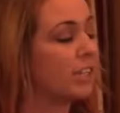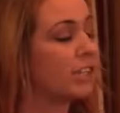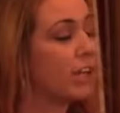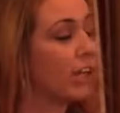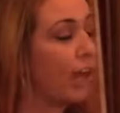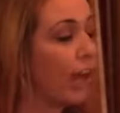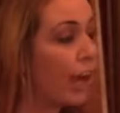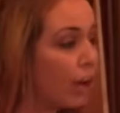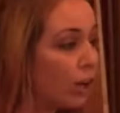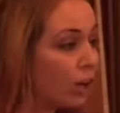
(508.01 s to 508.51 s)

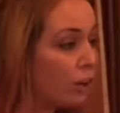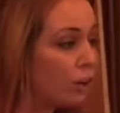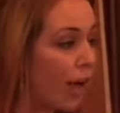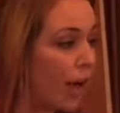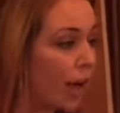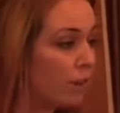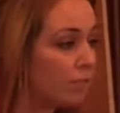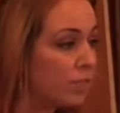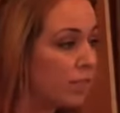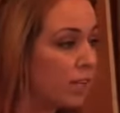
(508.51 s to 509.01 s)
took
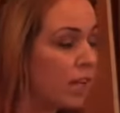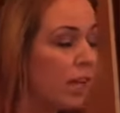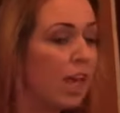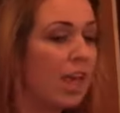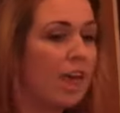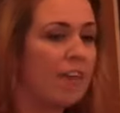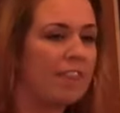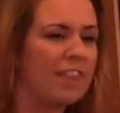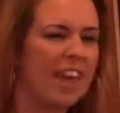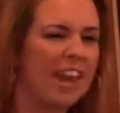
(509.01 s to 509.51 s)
aircraft
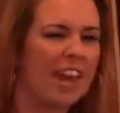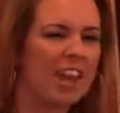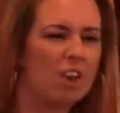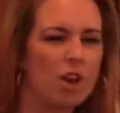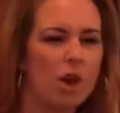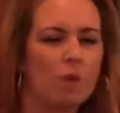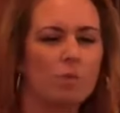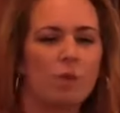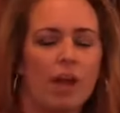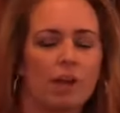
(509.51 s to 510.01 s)
that
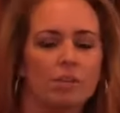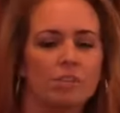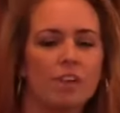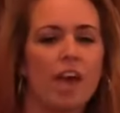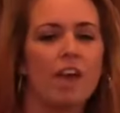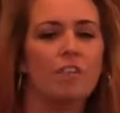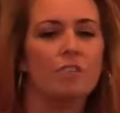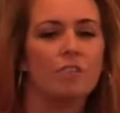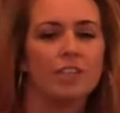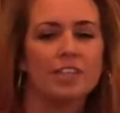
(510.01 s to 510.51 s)
around
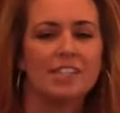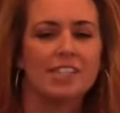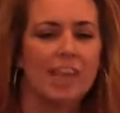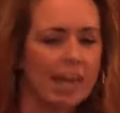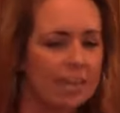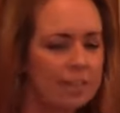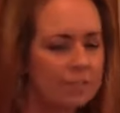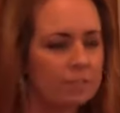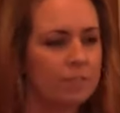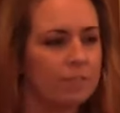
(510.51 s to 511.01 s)
every
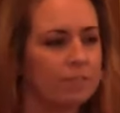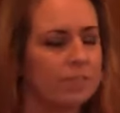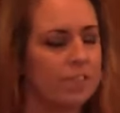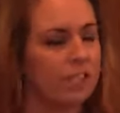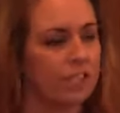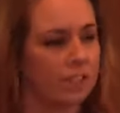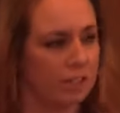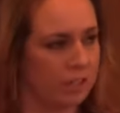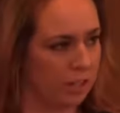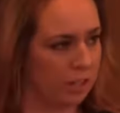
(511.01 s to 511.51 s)
10 to
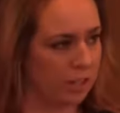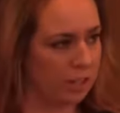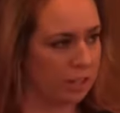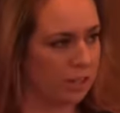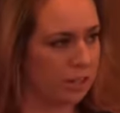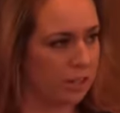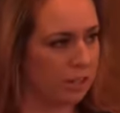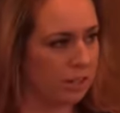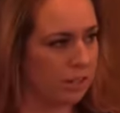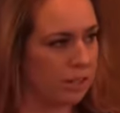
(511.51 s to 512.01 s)
15
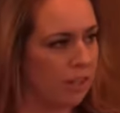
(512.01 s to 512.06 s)
years,